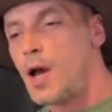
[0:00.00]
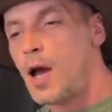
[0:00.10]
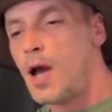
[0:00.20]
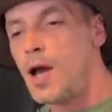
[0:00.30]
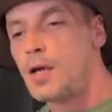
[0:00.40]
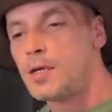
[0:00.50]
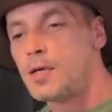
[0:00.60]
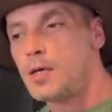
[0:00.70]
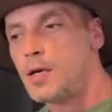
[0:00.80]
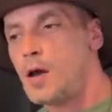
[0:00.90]
and
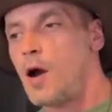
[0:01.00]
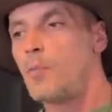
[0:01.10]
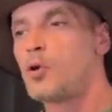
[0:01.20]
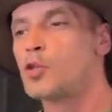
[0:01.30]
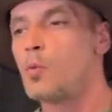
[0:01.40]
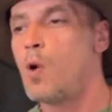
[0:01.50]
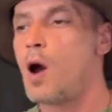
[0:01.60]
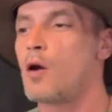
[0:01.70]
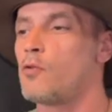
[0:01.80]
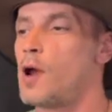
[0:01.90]
I put some
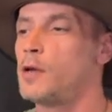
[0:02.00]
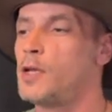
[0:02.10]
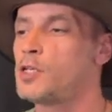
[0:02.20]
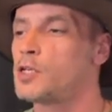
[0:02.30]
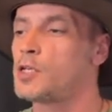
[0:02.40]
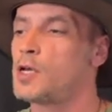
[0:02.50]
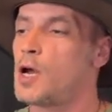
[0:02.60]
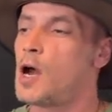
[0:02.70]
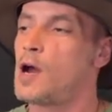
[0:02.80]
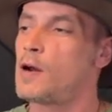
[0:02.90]
wire around this
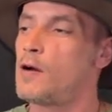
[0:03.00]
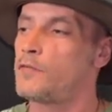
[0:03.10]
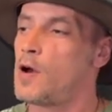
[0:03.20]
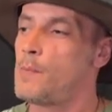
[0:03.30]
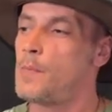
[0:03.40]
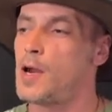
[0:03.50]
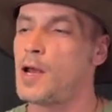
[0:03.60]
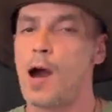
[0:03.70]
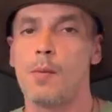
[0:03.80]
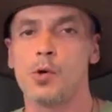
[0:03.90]
and I've bent it
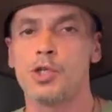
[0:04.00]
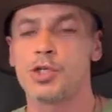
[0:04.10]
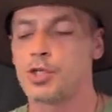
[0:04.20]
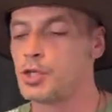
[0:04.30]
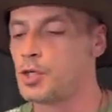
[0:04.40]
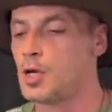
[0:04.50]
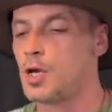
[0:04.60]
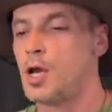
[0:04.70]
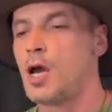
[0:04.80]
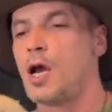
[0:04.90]
upwards
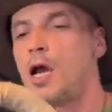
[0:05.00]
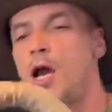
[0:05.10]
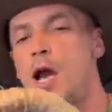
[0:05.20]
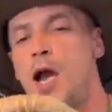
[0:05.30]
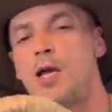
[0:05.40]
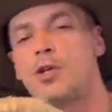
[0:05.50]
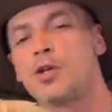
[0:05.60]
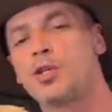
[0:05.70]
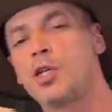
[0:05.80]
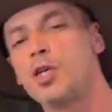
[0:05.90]
and you
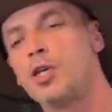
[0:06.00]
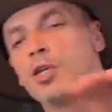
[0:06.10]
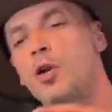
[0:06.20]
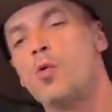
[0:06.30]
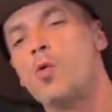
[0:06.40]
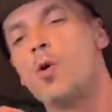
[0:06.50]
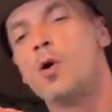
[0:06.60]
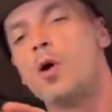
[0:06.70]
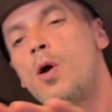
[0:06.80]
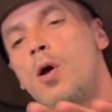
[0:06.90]
can see this little,
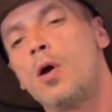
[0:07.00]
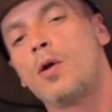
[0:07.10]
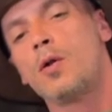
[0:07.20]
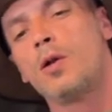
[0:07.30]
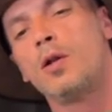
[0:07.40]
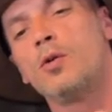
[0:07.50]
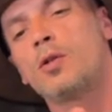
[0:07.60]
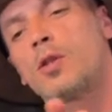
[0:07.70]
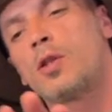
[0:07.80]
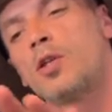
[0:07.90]
little
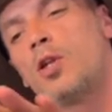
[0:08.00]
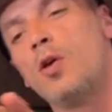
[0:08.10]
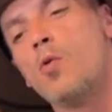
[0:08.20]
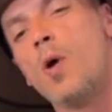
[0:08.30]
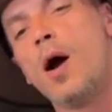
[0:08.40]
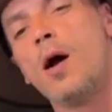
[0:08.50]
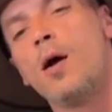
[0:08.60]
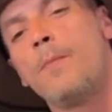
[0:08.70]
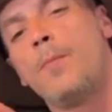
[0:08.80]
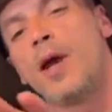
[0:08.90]
this little uh,
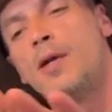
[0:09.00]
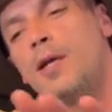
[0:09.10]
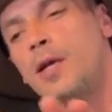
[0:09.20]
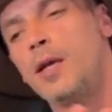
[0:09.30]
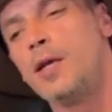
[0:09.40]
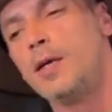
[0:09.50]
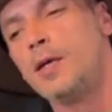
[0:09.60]
bend here.